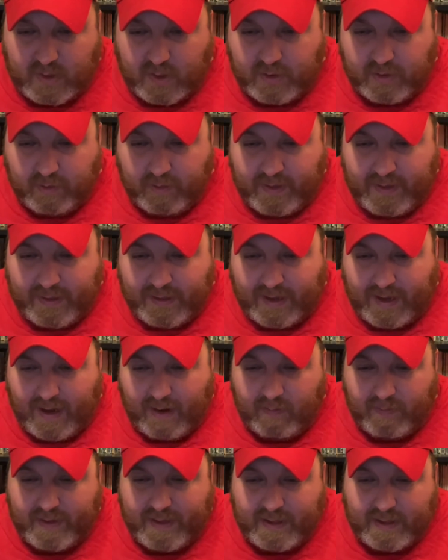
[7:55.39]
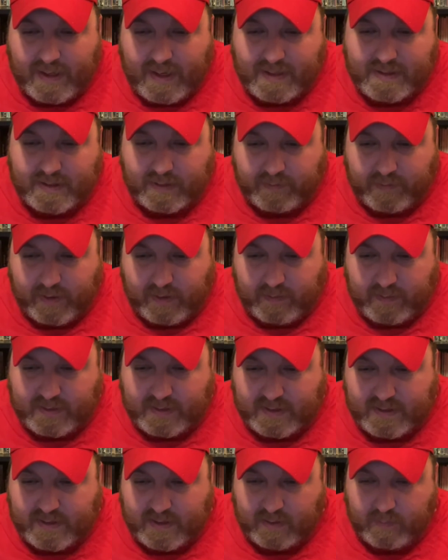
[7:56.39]
Creating a holiday classic fragrance
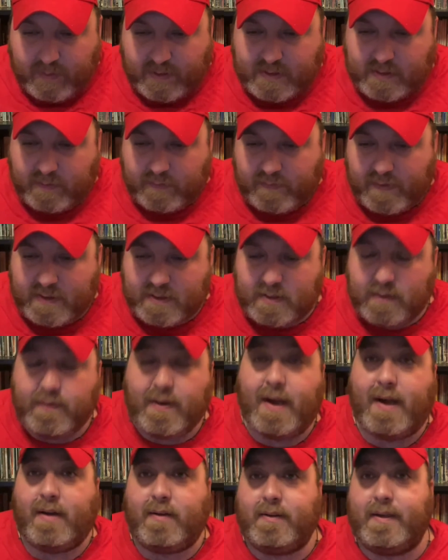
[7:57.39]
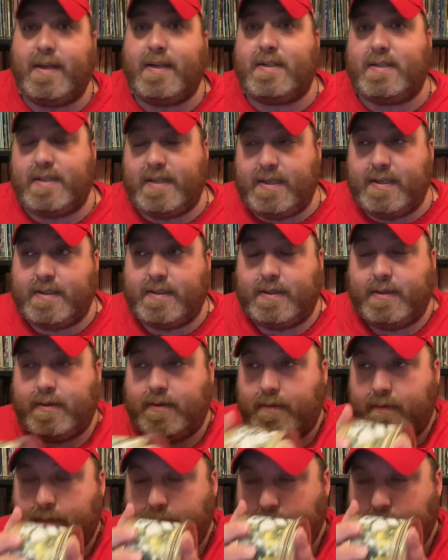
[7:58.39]
that celebrates the festive holiday season.